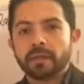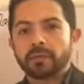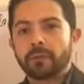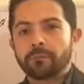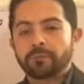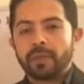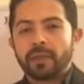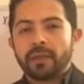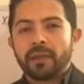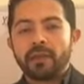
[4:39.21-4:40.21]
So,
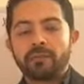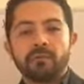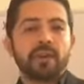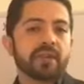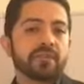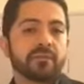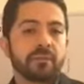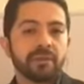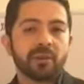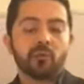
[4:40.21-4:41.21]
if you guys are
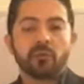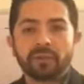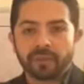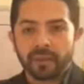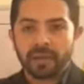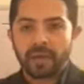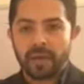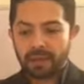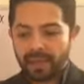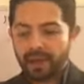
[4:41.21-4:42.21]
familiar with
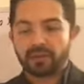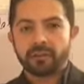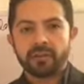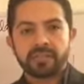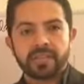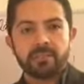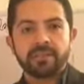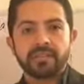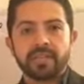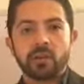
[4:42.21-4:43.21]
a character, his name
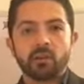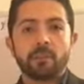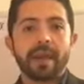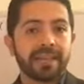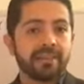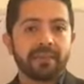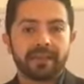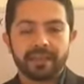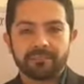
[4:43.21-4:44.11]
is Niccolo Machiavelli.